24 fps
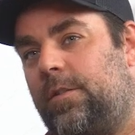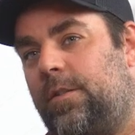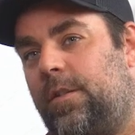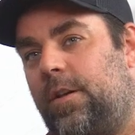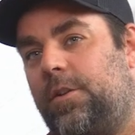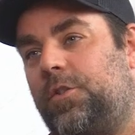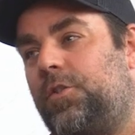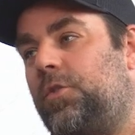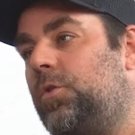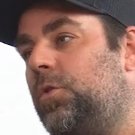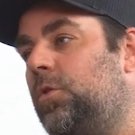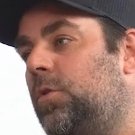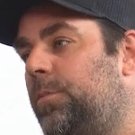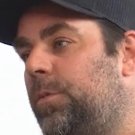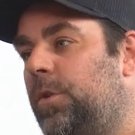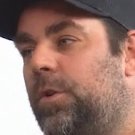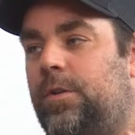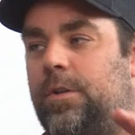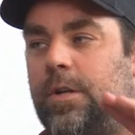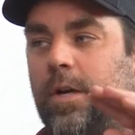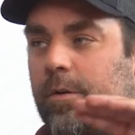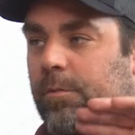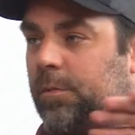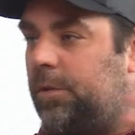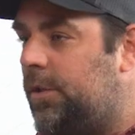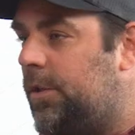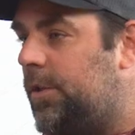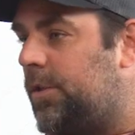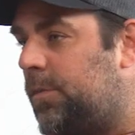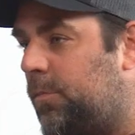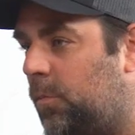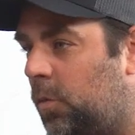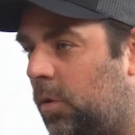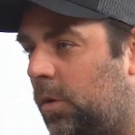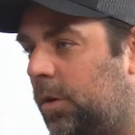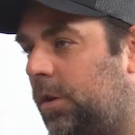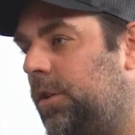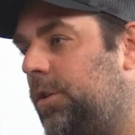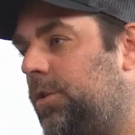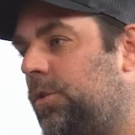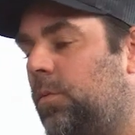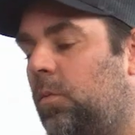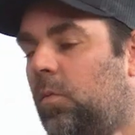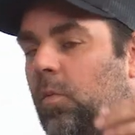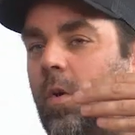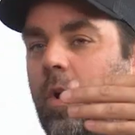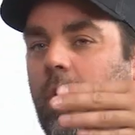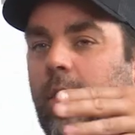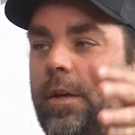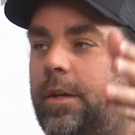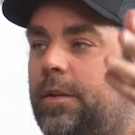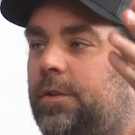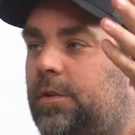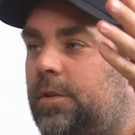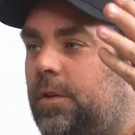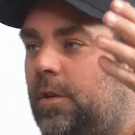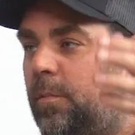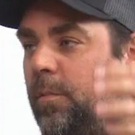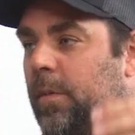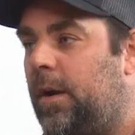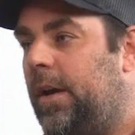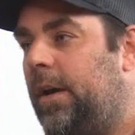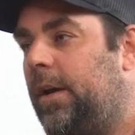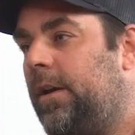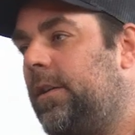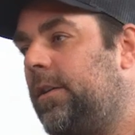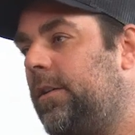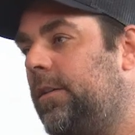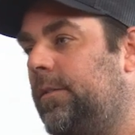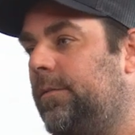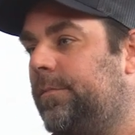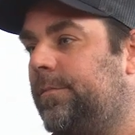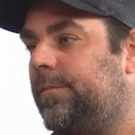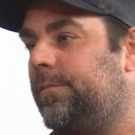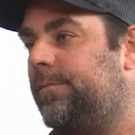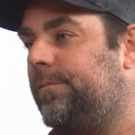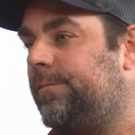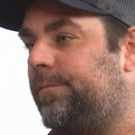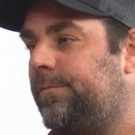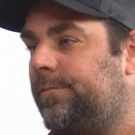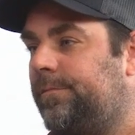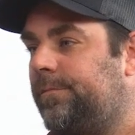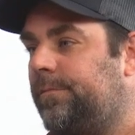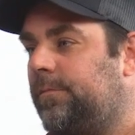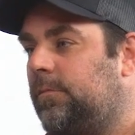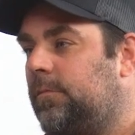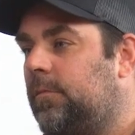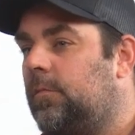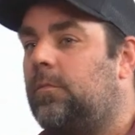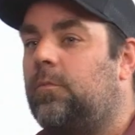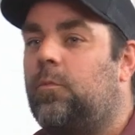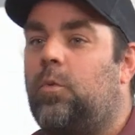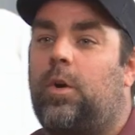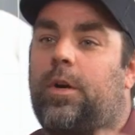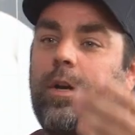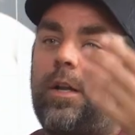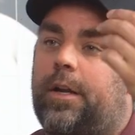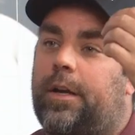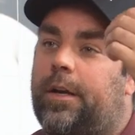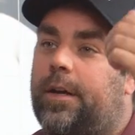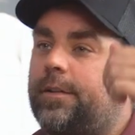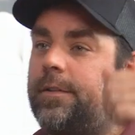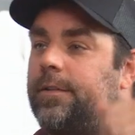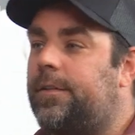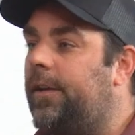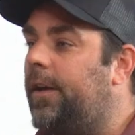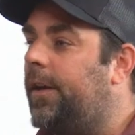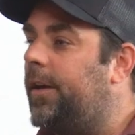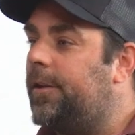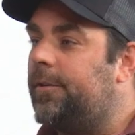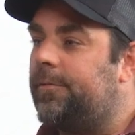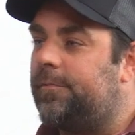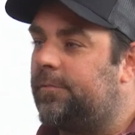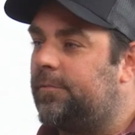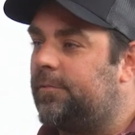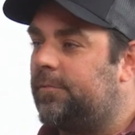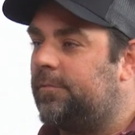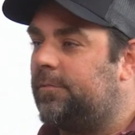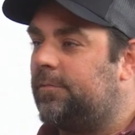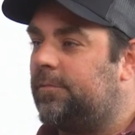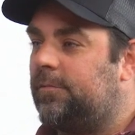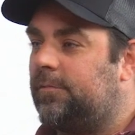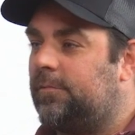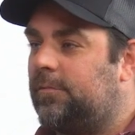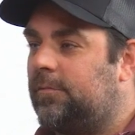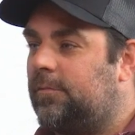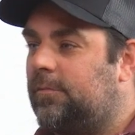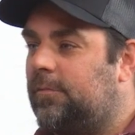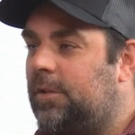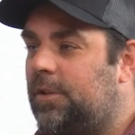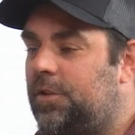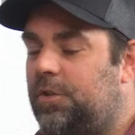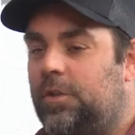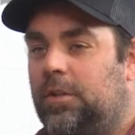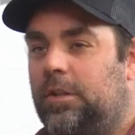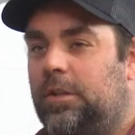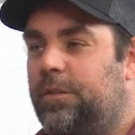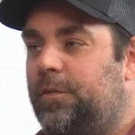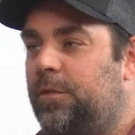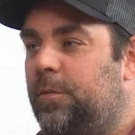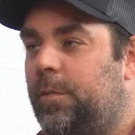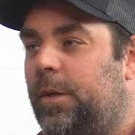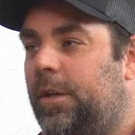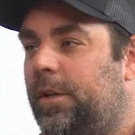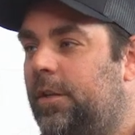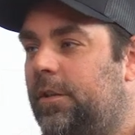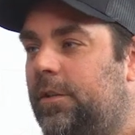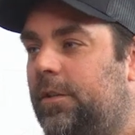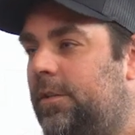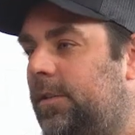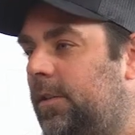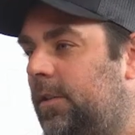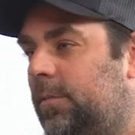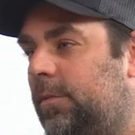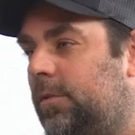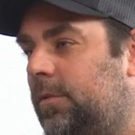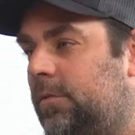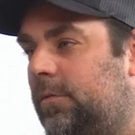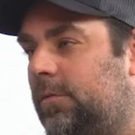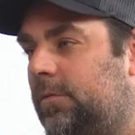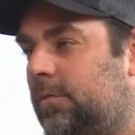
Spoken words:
assume you're done with this mortgage, walk into your bank and, what can I get today? Because you're leaving money on the table.